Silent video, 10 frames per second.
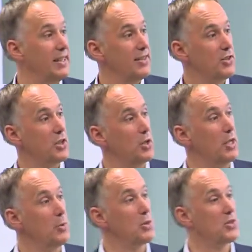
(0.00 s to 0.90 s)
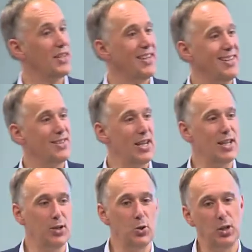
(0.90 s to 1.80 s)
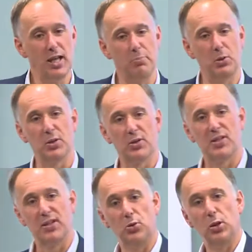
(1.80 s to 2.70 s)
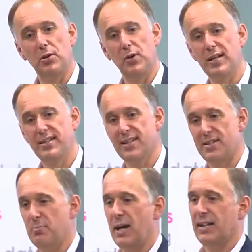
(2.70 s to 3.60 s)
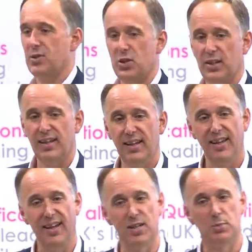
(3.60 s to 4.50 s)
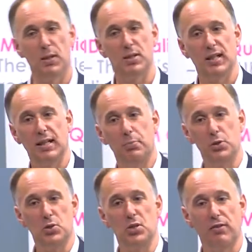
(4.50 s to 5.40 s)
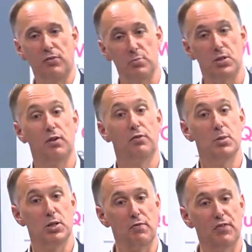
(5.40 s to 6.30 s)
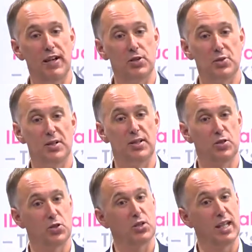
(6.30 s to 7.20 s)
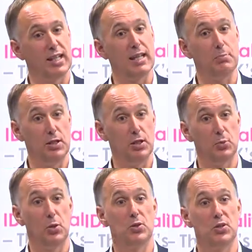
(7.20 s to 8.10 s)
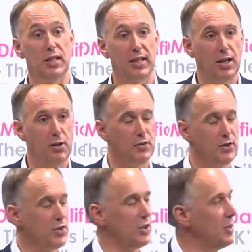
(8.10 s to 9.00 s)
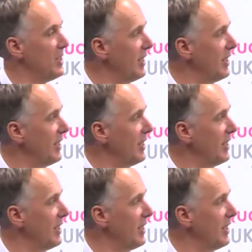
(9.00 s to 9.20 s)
So he was taking all their products and all their ideas and packaging, and just basically producing it for himself from his own factory, and just kind of keeping the other one ticking over. So